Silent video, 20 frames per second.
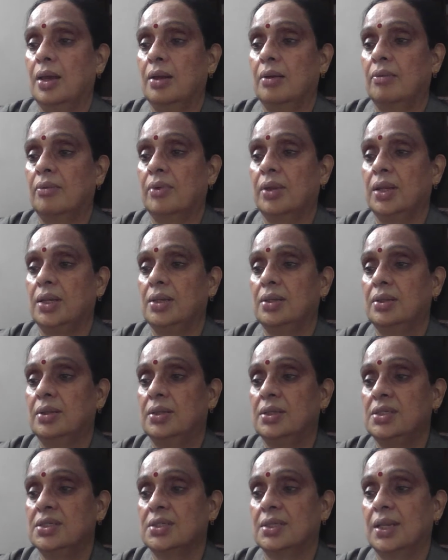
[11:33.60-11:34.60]
read
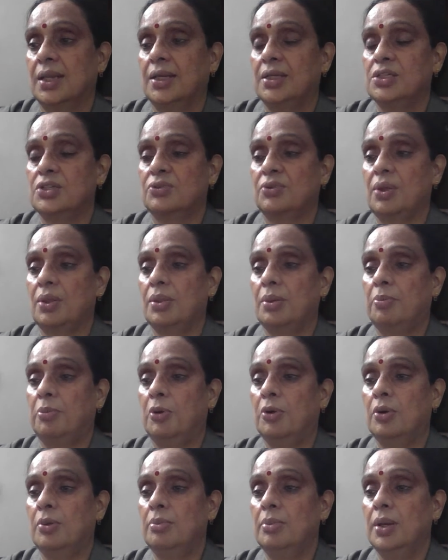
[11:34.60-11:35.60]
these lines from the
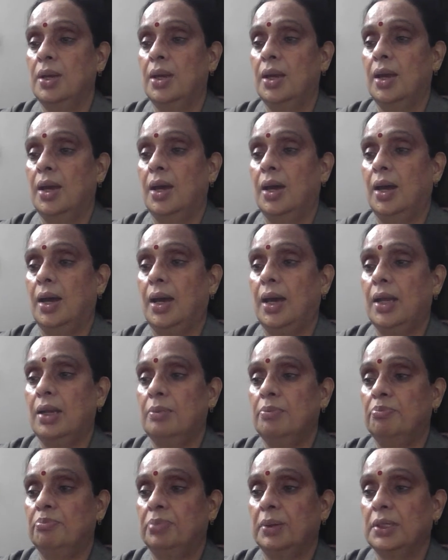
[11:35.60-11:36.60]
poem
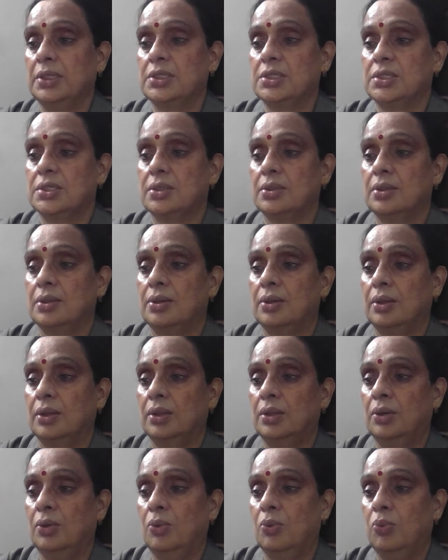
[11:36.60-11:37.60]
and picked
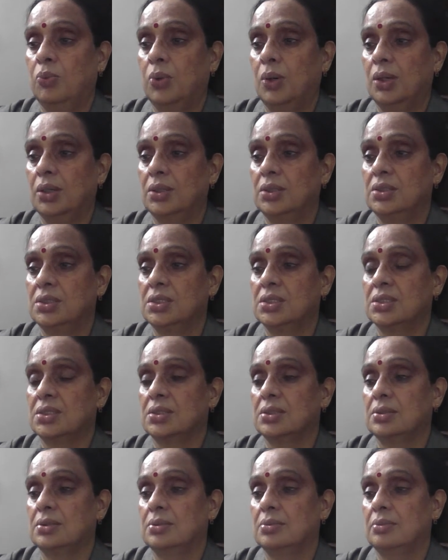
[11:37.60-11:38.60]
the words
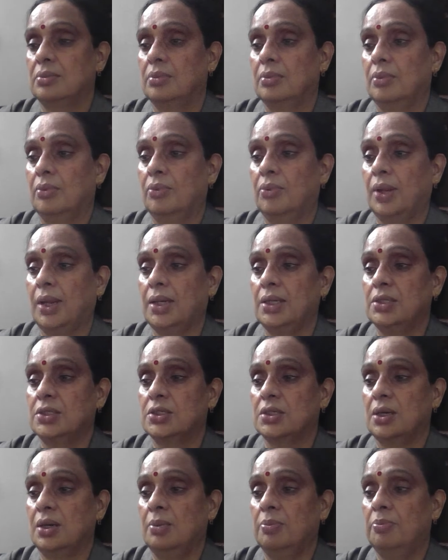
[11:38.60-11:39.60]
right
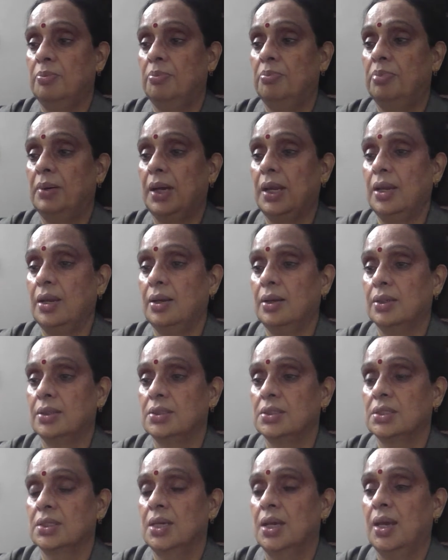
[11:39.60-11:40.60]
up by
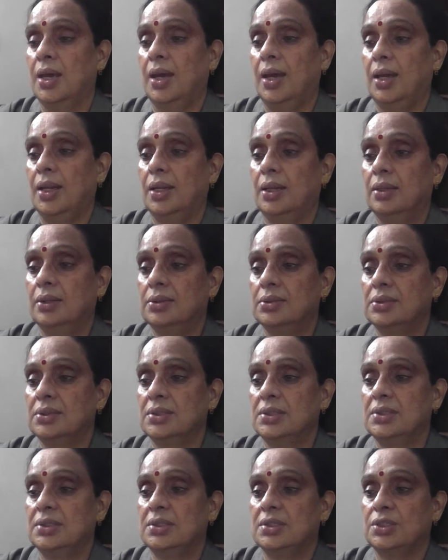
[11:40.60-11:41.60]
heart and
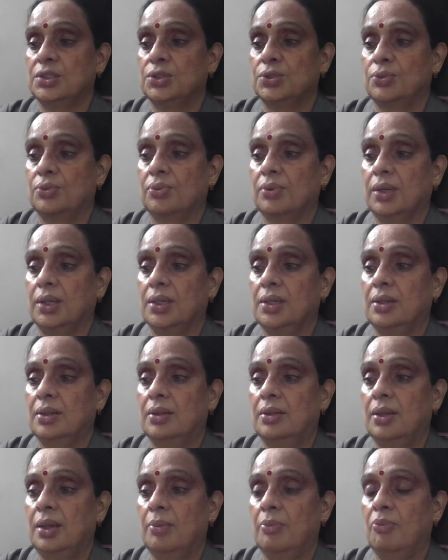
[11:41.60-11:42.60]
learned to read
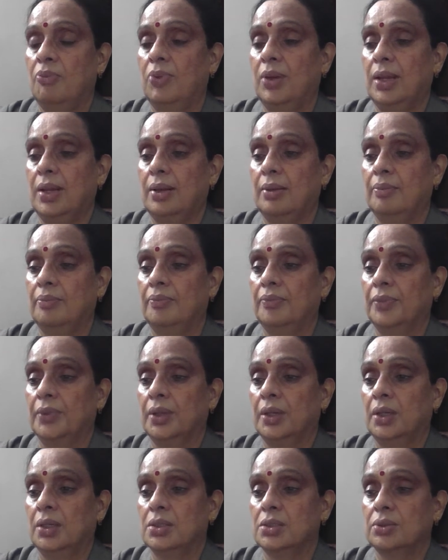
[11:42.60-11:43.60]
them well.
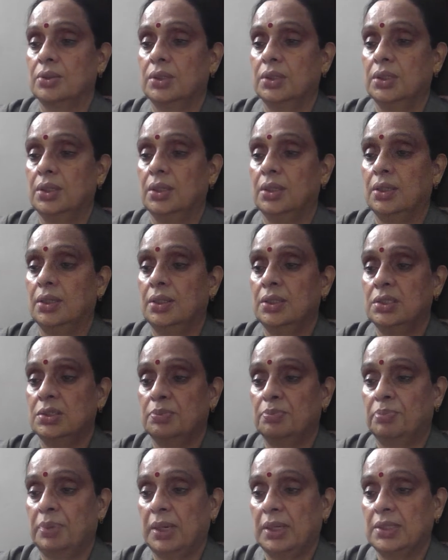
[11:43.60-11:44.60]
So here it's
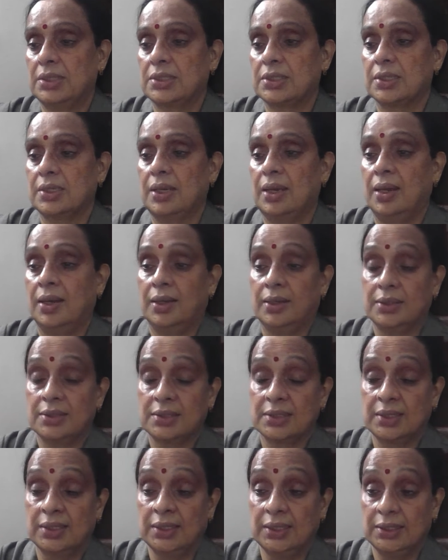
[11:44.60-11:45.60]
picked and
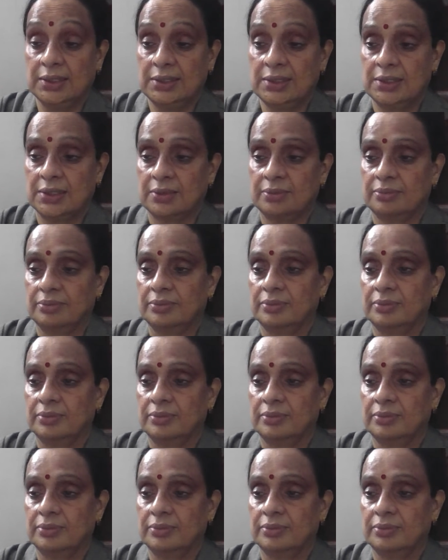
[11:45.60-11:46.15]
it's learned.